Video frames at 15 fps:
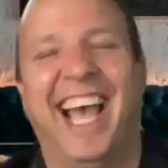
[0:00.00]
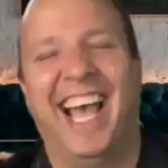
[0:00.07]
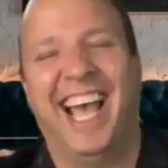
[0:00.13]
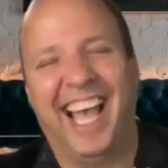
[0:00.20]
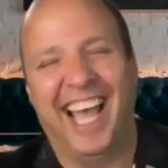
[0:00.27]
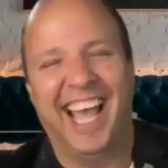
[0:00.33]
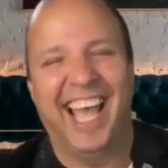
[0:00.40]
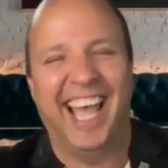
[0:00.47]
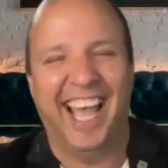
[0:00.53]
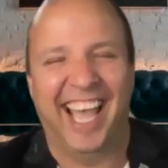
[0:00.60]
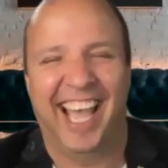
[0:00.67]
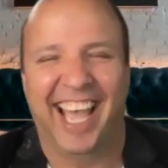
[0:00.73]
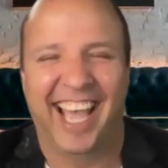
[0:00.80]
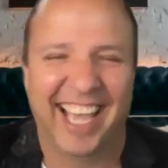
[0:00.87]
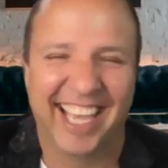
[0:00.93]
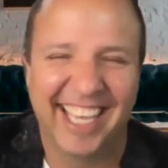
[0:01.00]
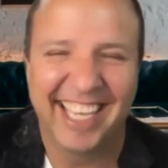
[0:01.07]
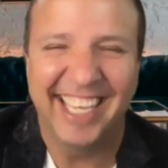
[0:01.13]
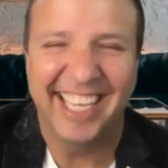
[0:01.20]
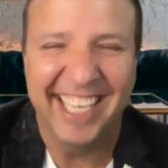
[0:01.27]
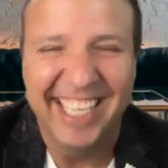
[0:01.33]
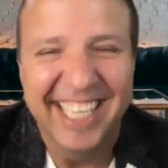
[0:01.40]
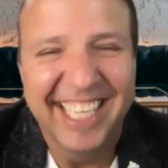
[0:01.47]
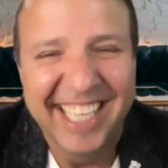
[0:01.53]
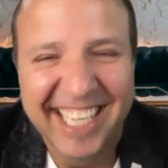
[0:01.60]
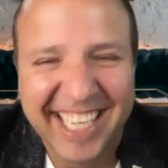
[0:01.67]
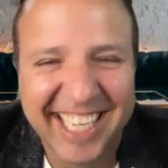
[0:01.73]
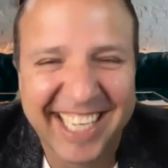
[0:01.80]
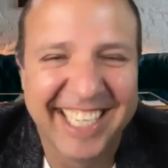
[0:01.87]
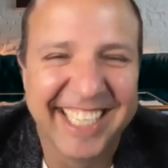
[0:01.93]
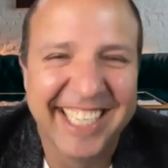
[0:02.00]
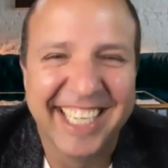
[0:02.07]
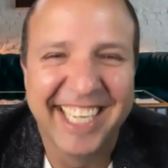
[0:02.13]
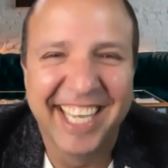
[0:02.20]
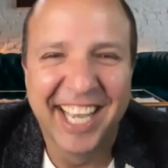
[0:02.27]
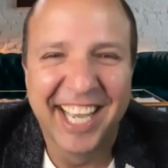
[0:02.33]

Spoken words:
every day. You know,